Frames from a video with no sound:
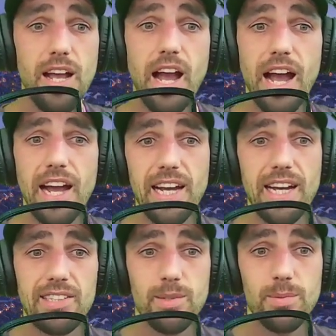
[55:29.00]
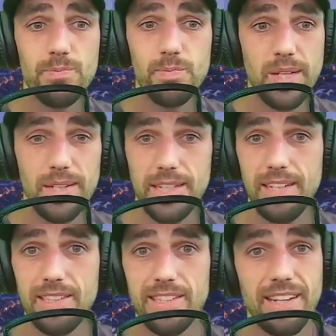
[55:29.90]
uh, some
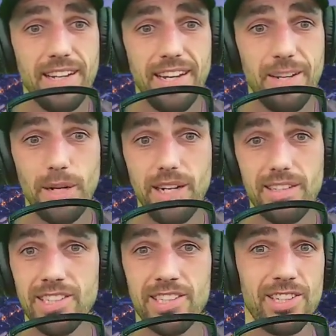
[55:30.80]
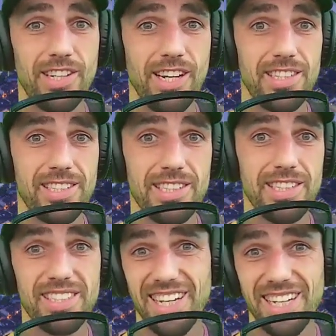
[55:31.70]
lights, pots, soil, seeds,
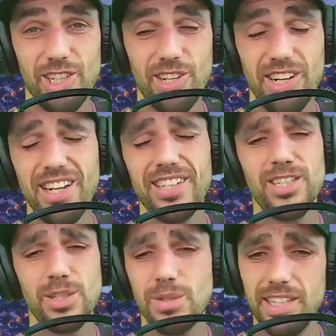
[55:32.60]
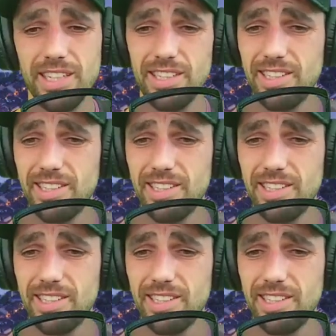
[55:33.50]
and you're on your way, guys.